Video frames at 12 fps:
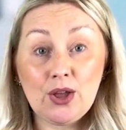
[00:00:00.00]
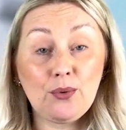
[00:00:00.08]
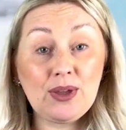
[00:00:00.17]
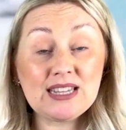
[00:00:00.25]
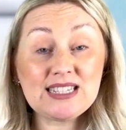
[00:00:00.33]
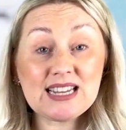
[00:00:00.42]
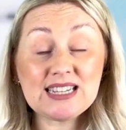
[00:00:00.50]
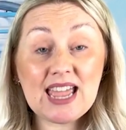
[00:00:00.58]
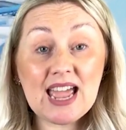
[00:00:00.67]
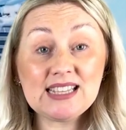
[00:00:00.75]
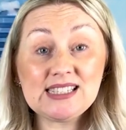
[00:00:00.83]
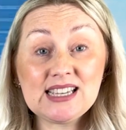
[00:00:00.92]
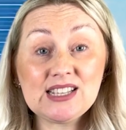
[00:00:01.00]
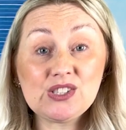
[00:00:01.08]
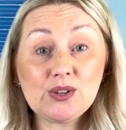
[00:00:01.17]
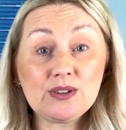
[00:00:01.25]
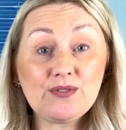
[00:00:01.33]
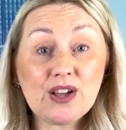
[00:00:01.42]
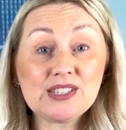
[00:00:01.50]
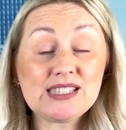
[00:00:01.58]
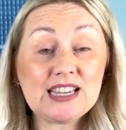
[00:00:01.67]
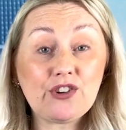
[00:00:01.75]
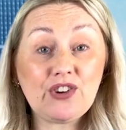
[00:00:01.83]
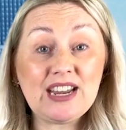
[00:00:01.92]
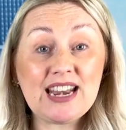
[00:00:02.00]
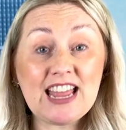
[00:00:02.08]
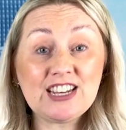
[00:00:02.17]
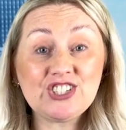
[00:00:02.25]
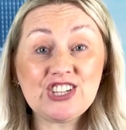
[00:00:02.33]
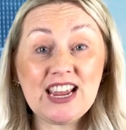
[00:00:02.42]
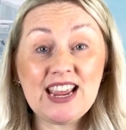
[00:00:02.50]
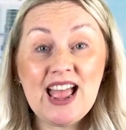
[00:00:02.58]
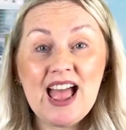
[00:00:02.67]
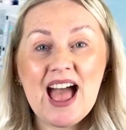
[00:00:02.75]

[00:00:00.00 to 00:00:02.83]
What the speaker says: We are dedicated to advancing green energy